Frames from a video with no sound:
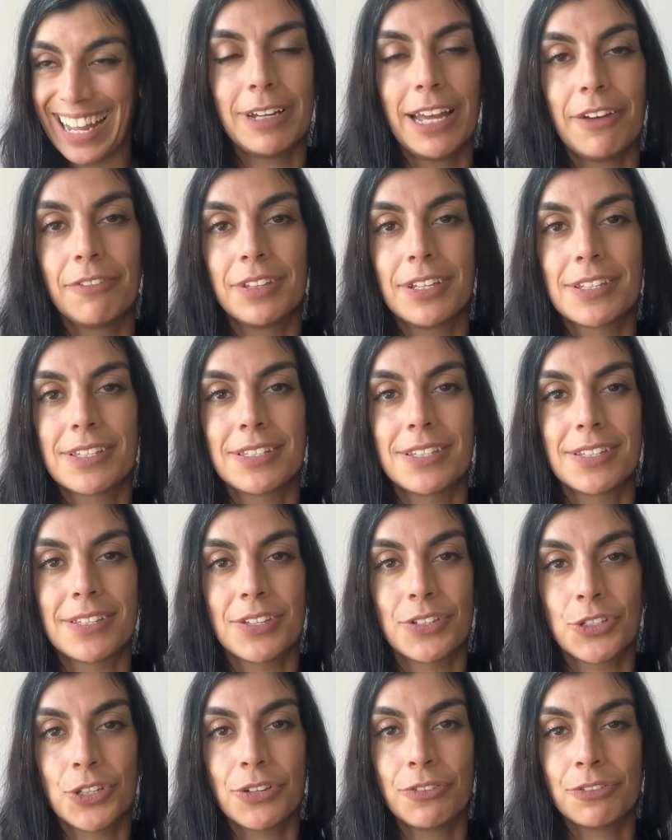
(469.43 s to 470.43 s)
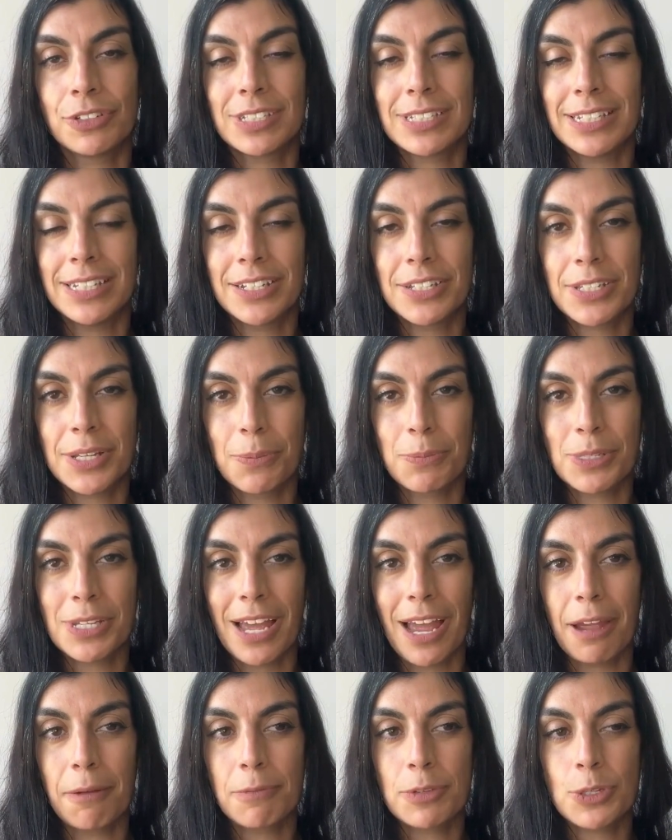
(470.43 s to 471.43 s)
We have this decision fatigue
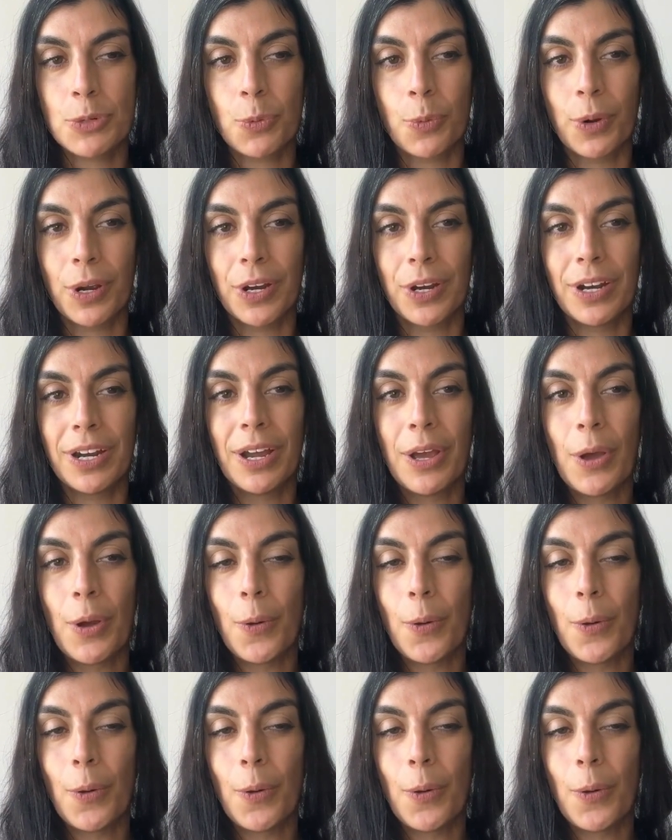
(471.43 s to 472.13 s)
sometimes where